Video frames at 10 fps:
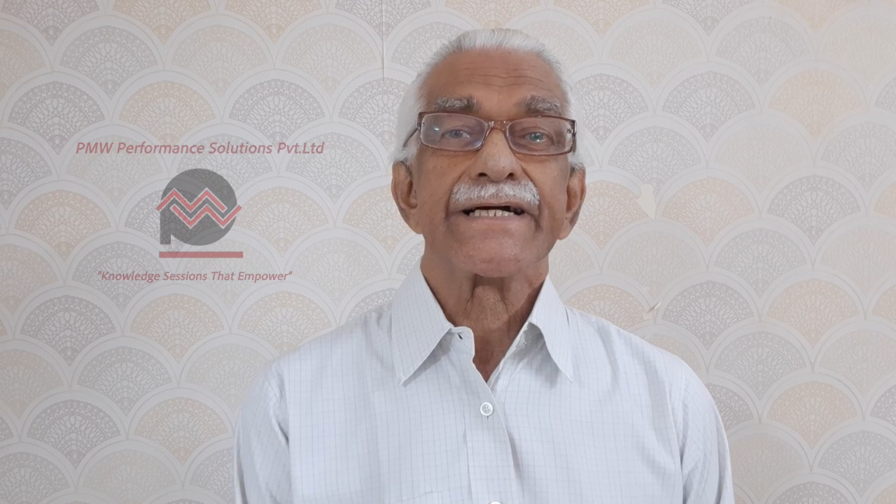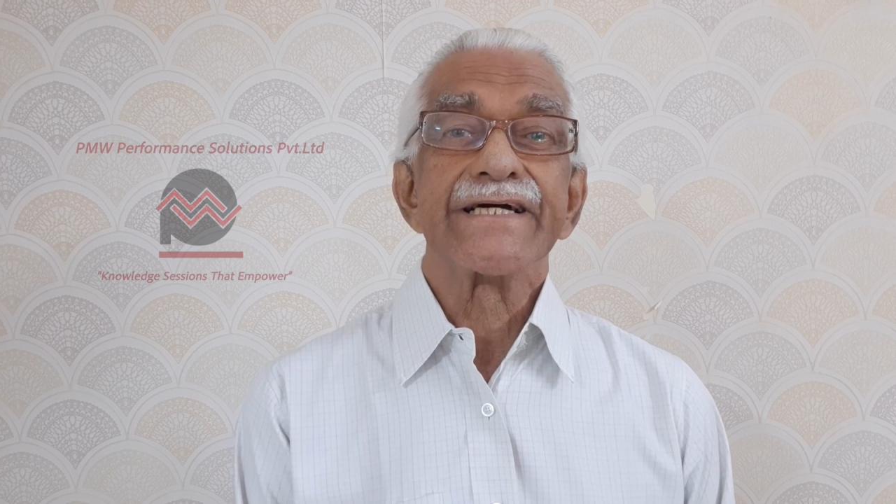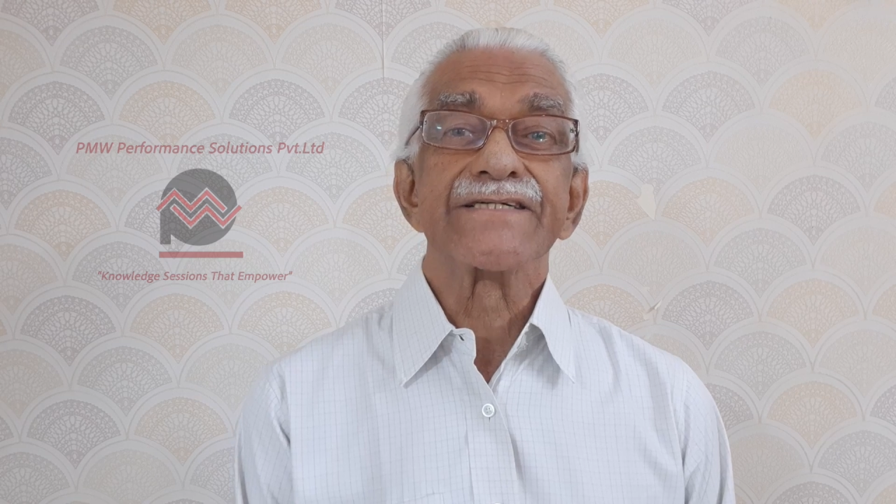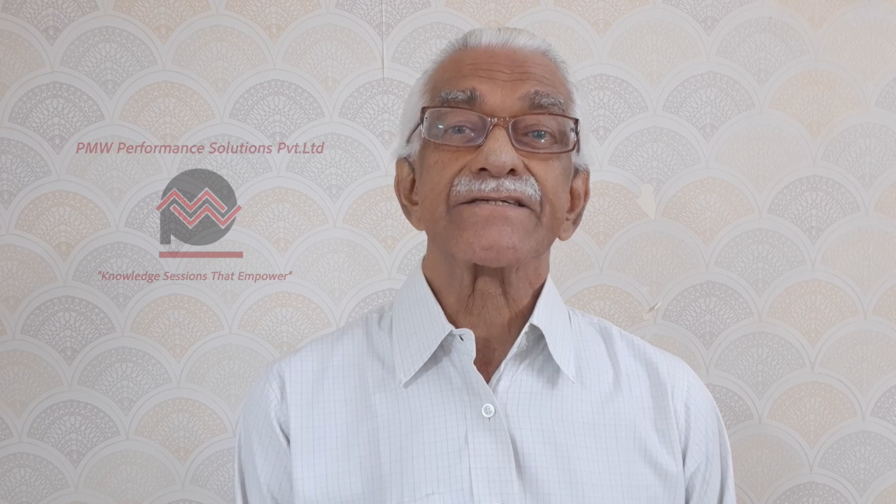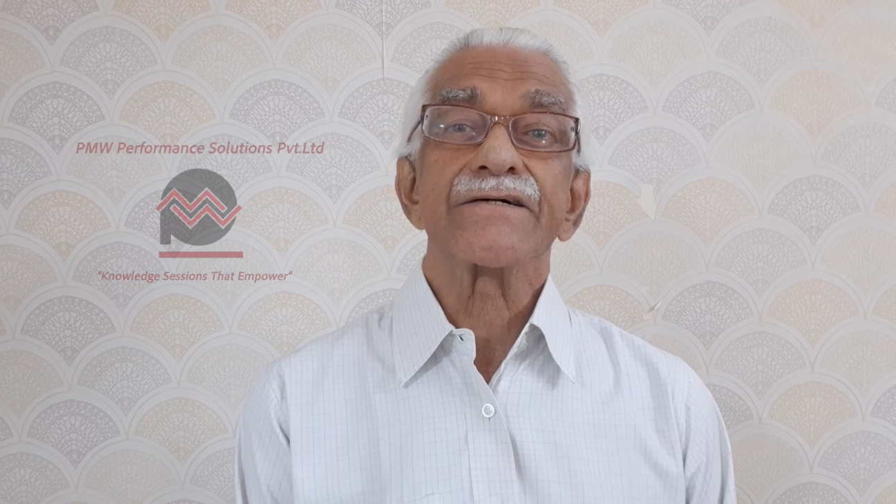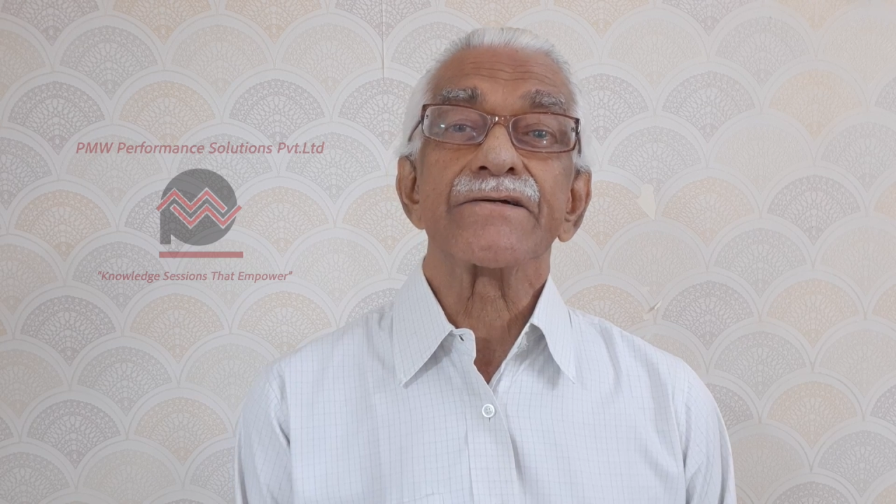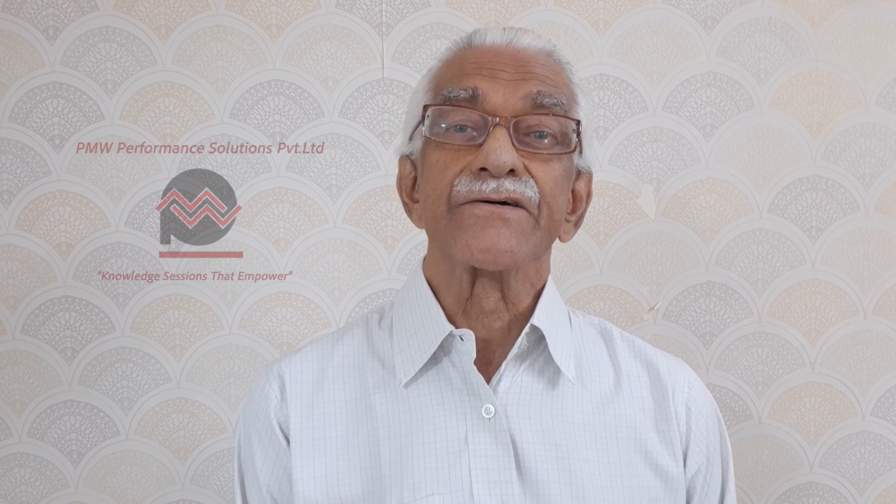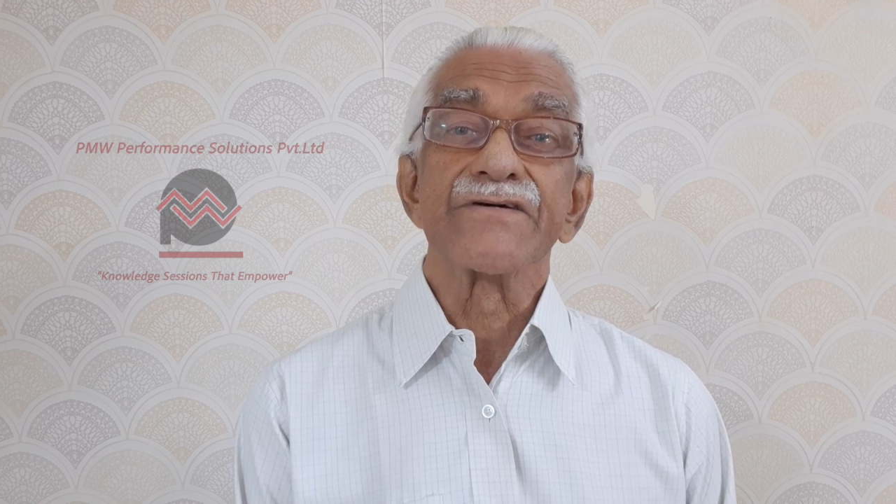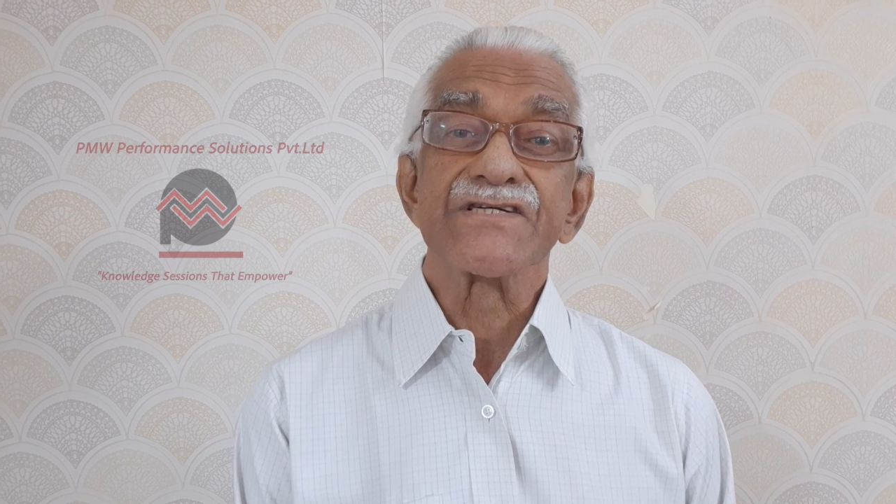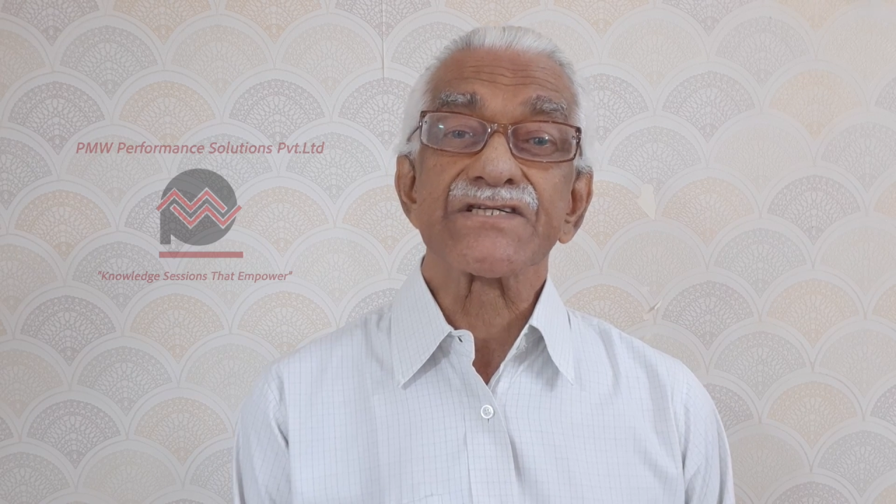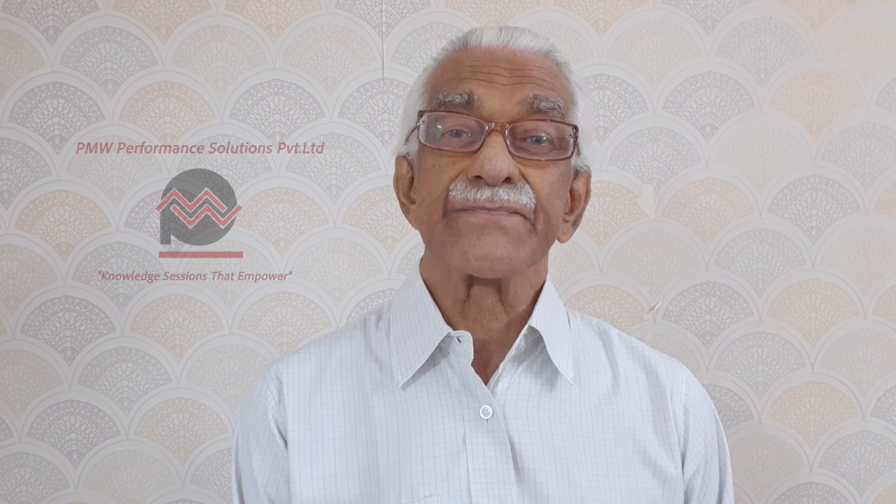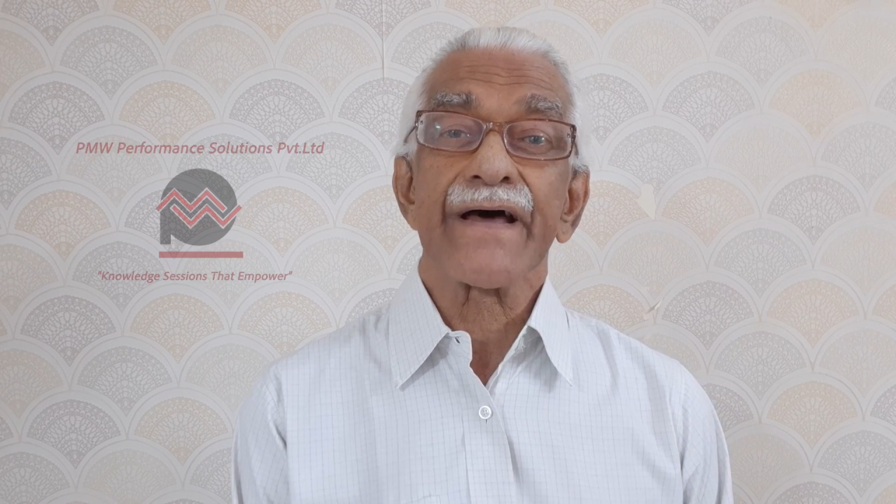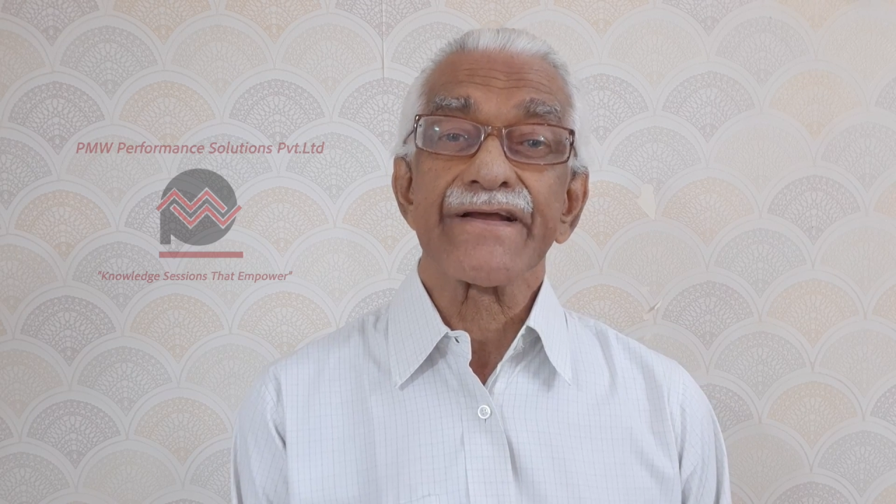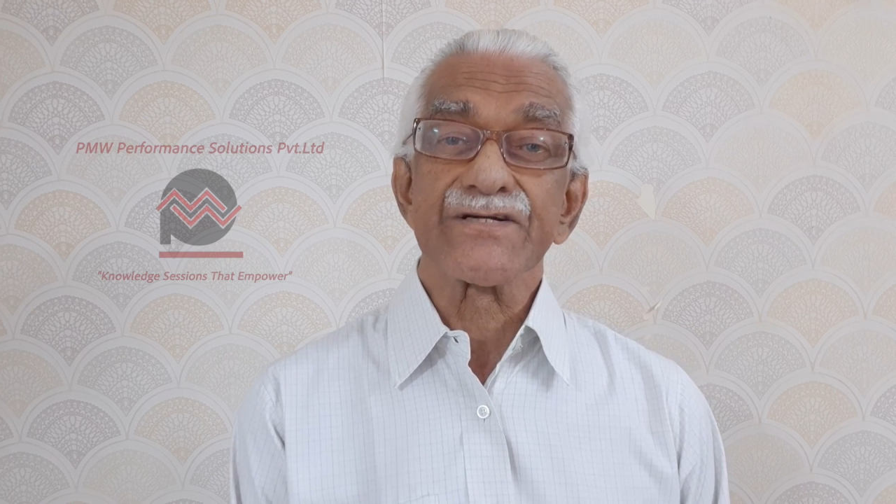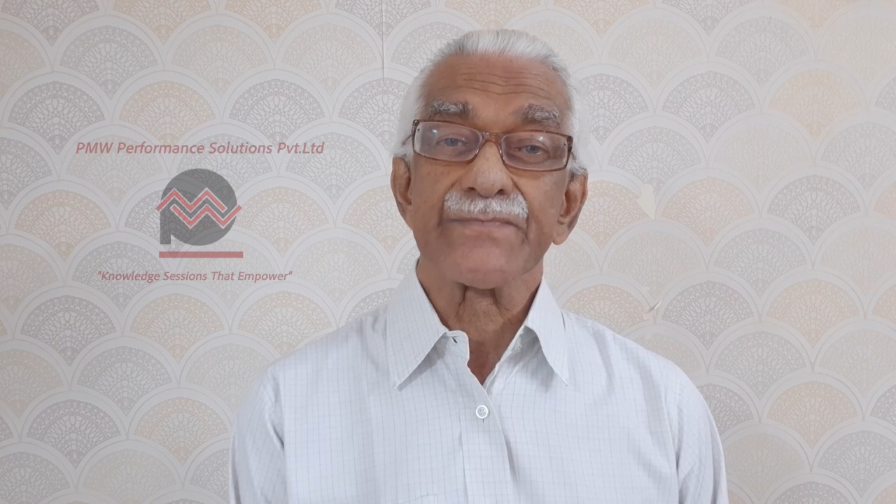is the risk
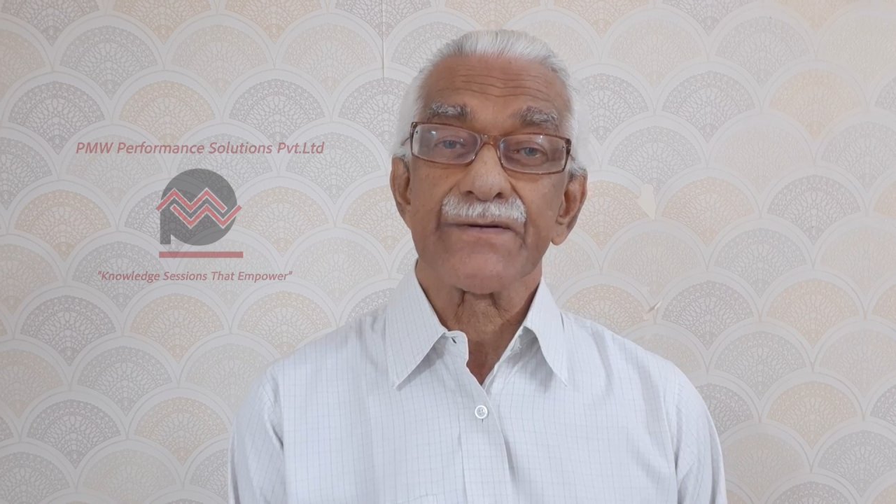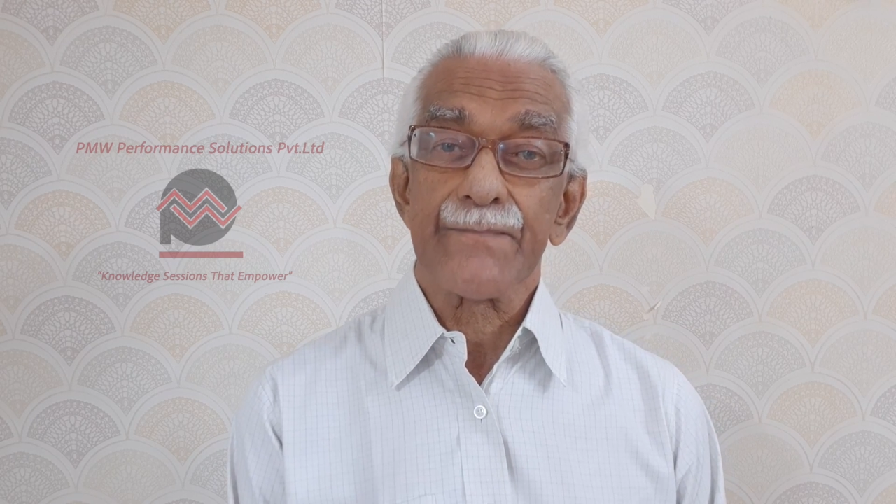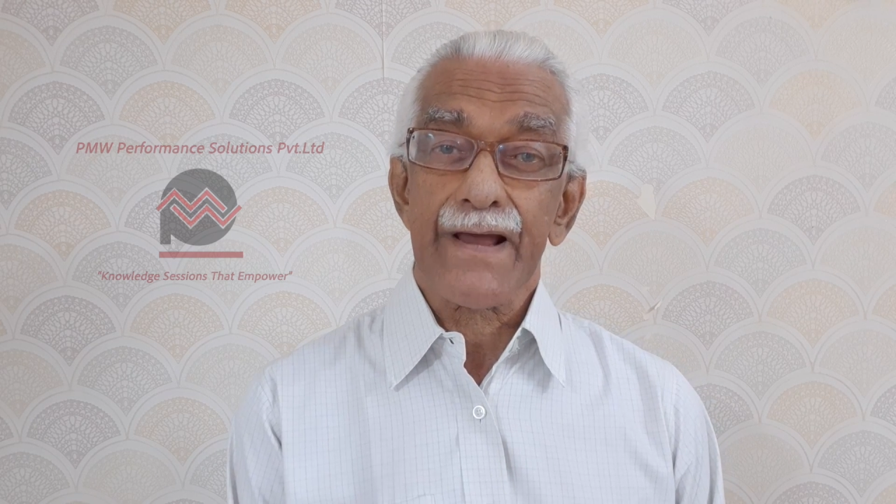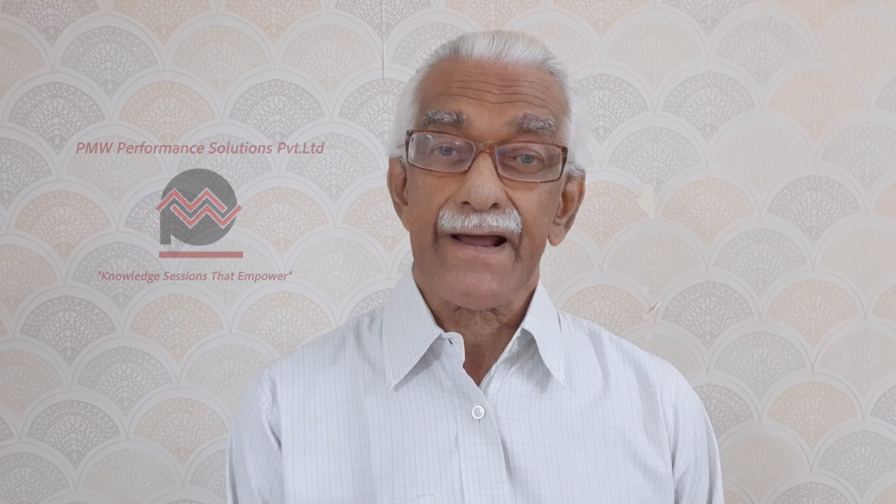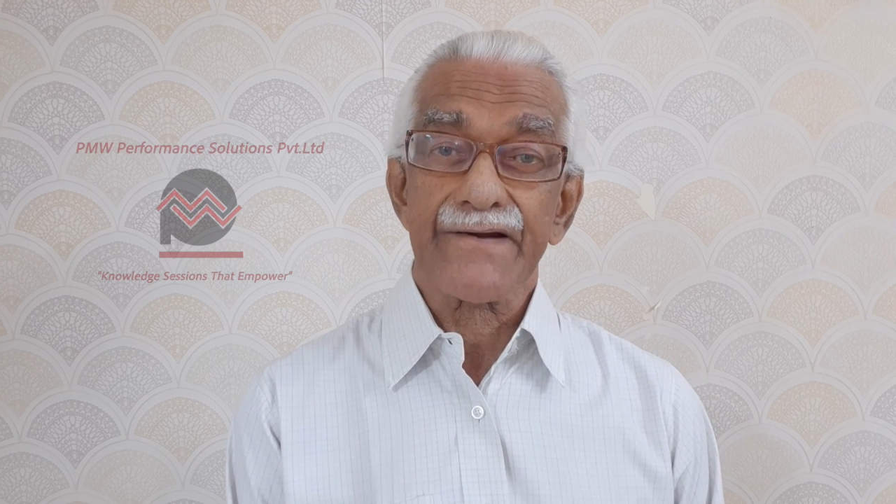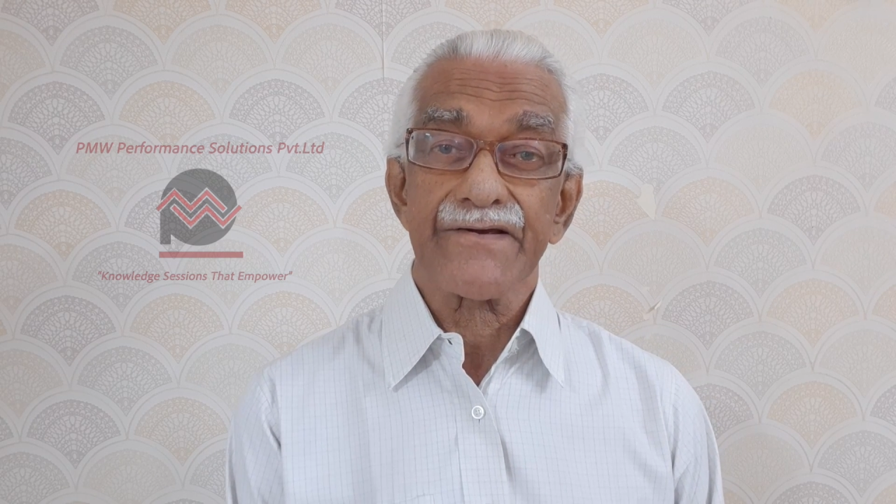management plan.